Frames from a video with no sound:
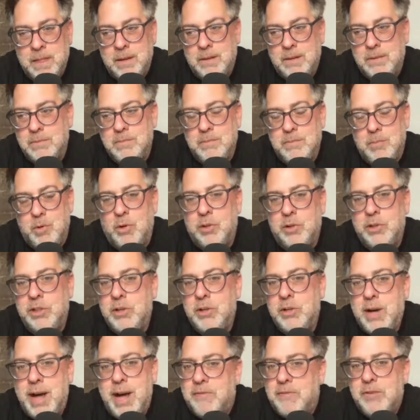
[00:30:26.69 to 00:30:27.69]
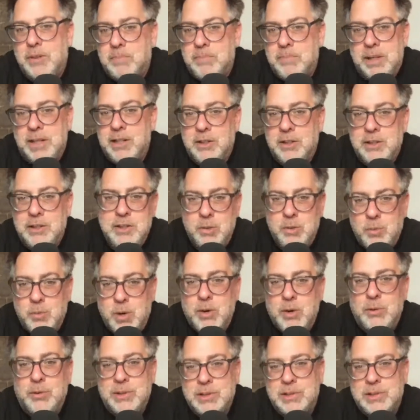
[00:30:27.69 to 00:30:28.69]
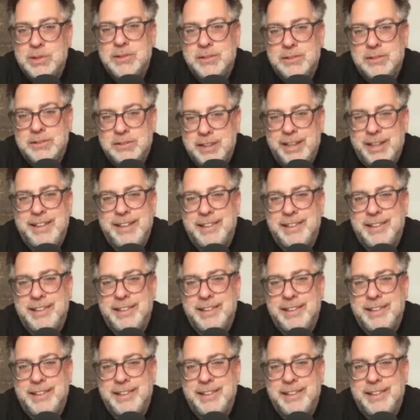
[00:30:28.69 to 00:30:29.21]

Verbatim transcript: or you haven't been and you won't, right?